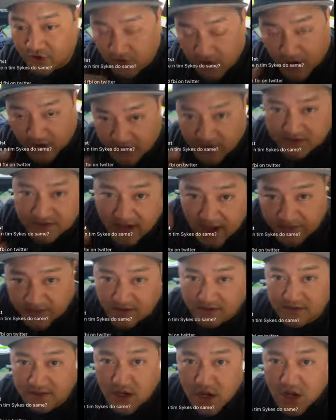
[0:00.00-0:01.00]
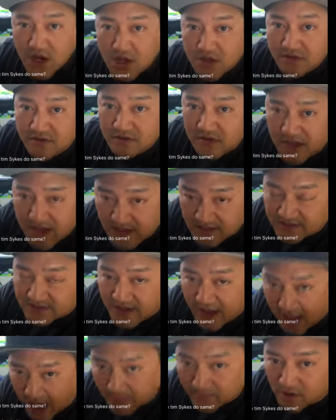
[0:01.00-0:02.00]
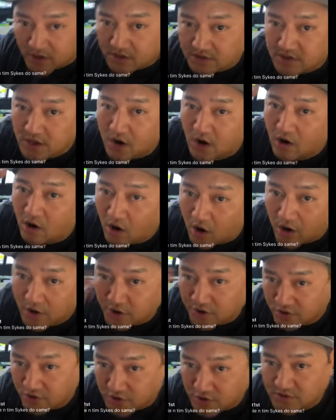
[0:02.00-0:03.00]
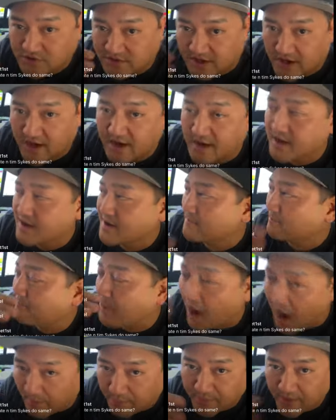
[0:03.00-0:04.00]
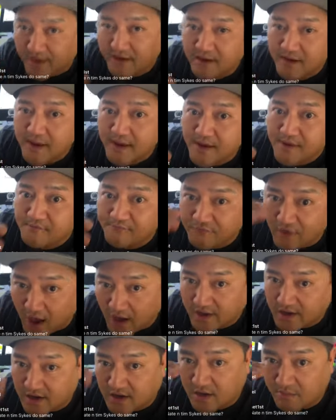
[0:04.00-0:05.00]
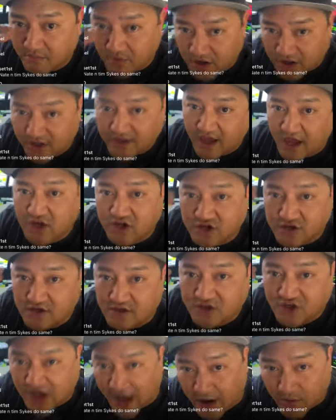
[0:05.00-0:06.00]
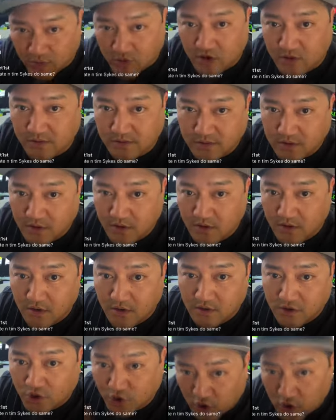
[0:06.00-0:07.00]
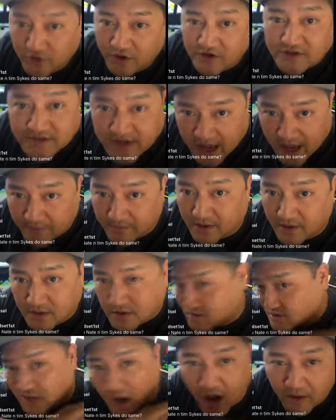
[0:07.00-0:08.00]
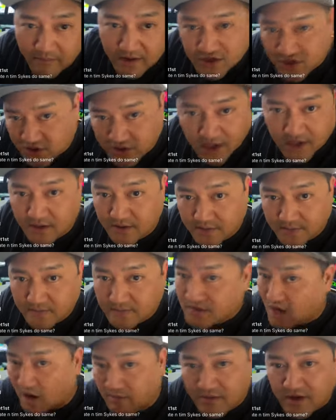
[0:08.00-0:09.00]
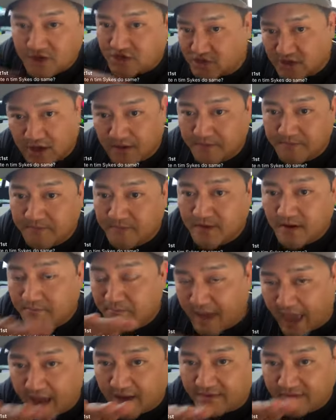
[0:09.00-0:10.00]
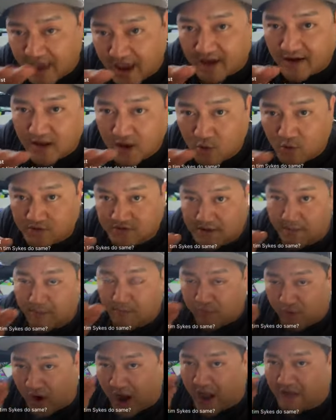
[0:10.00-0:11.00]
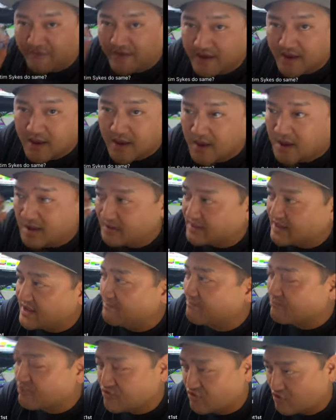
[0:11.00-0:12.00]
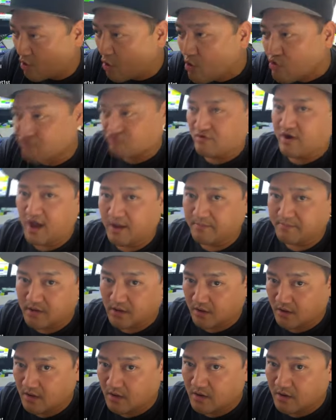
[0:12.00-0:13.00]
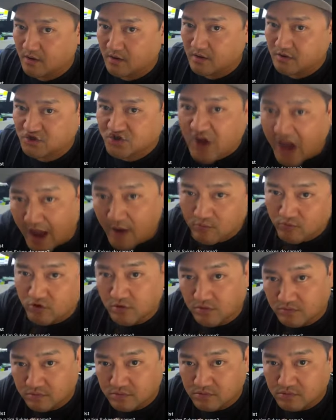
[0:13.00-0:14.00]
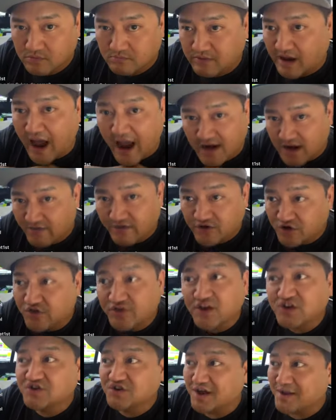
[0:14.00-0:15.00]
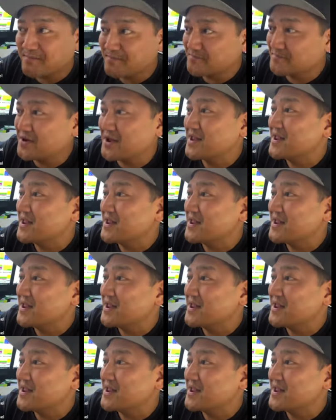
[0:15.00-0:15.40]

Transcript: Do you understand this? These scammers are using public fucking communication chat rooms to do their scamming. Dumb as shit. Dumb as shit. Back then, it was a privately programmed chat room but I never do this shit.